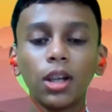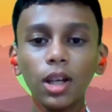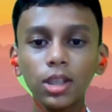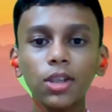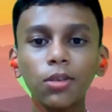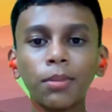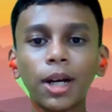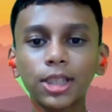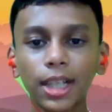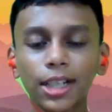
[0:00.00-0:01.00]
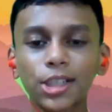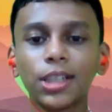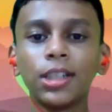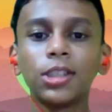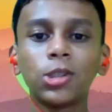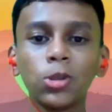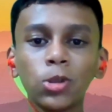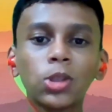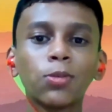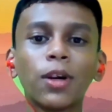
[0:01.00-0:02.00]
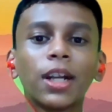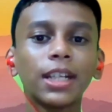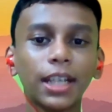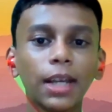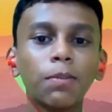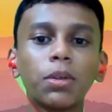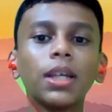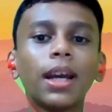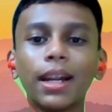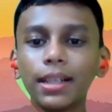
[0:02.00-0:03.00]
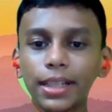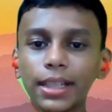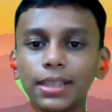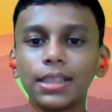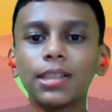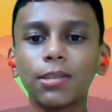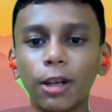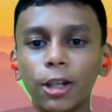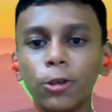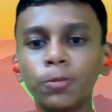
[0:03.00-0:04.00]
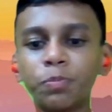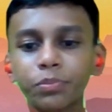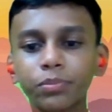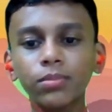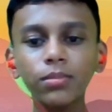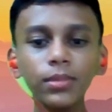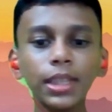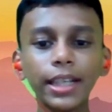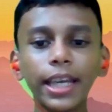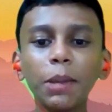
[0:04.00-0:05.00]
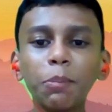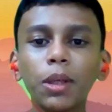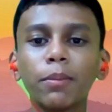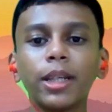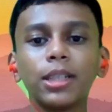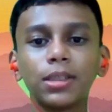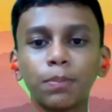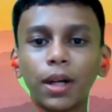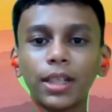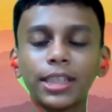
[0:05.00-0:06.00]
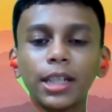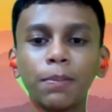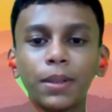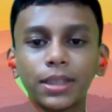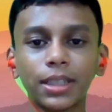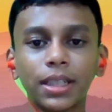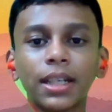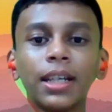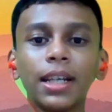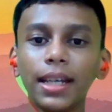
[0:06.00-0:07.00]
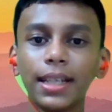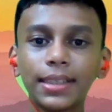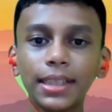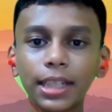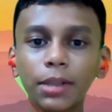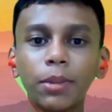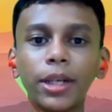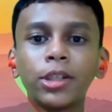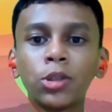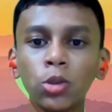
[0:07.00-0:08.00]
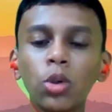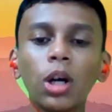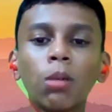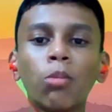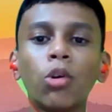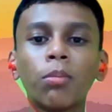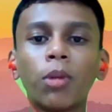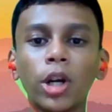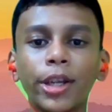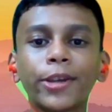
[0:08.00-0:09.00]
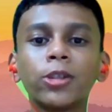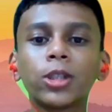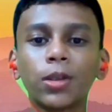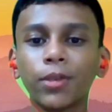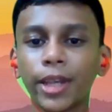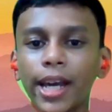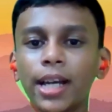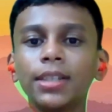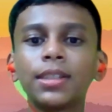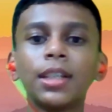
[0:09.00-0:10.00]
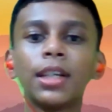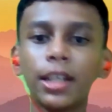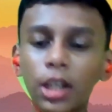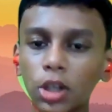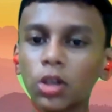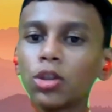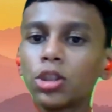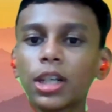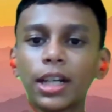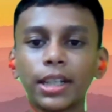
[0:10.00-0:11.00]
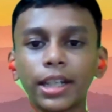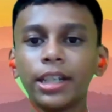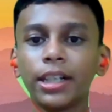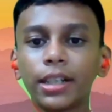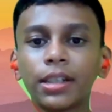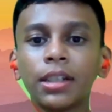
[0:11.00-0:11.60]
Laws of mass action is used to find Kp and Kc's value. Kp means partial pressure exerted by two or more molecules of gas in a closed container,